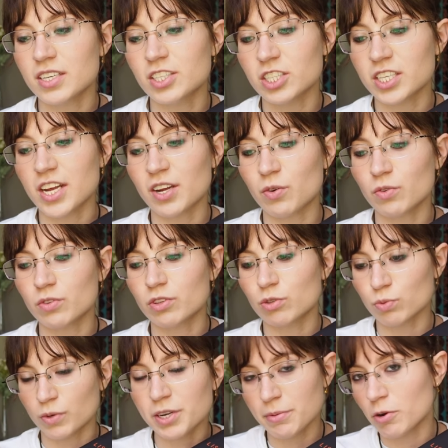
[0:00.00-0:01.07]
just like
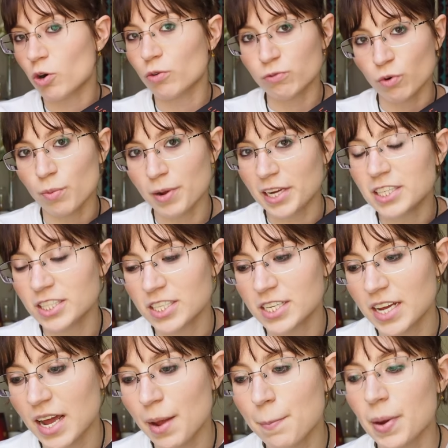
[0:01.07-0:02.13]
three or four pages a day,